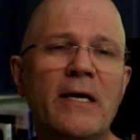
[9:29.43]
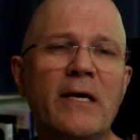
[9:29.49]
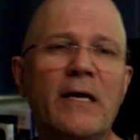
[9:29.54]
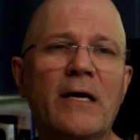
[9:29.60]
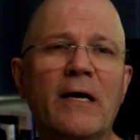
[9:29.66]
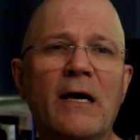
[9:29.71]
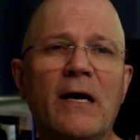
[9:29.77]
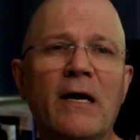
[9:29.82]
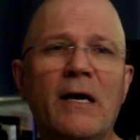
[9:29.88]

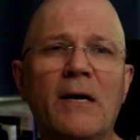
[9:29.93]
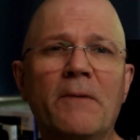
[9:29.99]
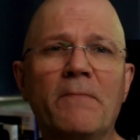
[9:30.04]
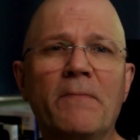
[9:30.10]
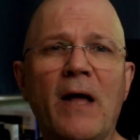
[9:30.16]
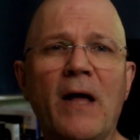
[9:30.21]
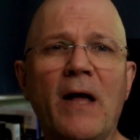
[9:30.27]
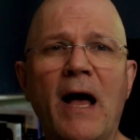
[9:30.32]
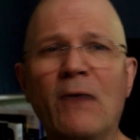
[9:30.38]

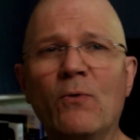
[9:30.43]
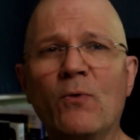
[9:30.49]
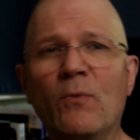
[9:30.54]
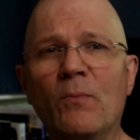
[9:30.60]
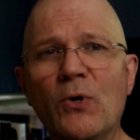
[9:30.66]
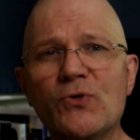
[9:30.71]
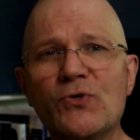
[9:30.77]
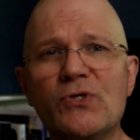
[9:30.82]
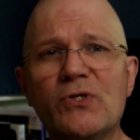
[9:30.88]
I will
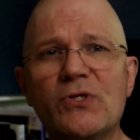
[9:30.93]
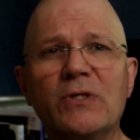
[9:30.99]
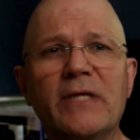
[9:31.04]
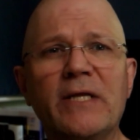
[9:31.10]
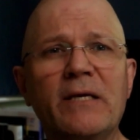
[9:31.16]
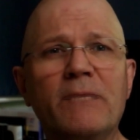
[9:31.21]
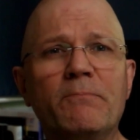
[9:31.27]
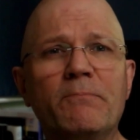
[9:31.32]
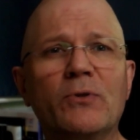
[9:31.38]
post a
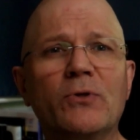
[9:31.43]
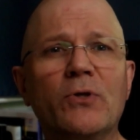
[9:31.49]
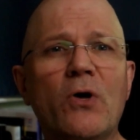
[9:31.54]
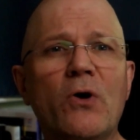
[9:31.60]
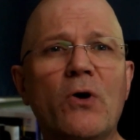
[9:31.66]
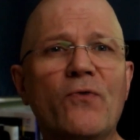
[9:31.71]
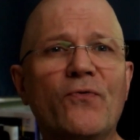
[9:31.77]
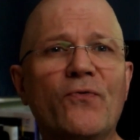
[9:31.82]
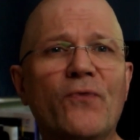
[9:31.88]
link
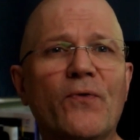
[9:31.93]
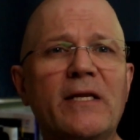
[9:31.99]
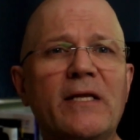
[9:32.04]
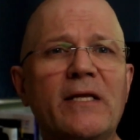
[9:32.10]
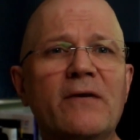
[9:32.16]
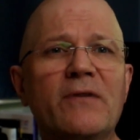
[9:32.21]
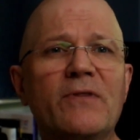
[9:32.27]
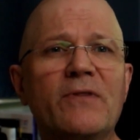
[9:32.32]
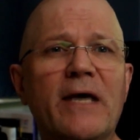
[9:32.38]
below for
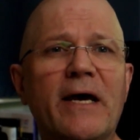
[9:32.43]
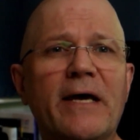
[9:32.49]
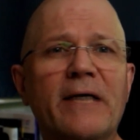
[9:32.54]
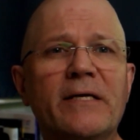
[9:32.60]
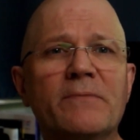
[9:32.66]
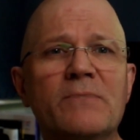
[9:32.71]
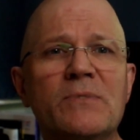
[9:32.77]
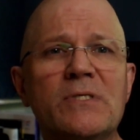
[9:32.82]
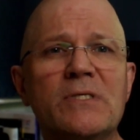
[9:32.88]
any of the
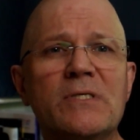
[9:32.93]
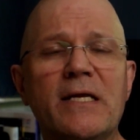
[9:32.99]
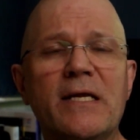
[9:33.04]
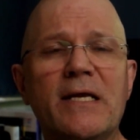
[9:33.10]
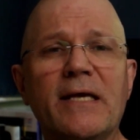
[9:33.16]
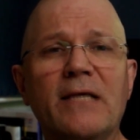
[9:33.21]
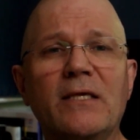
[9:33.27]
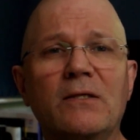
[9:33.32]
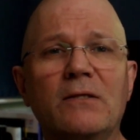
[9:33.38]
items that
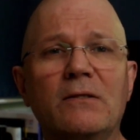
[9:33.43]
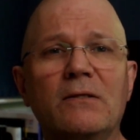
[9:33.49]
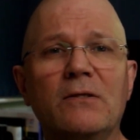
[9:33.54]
I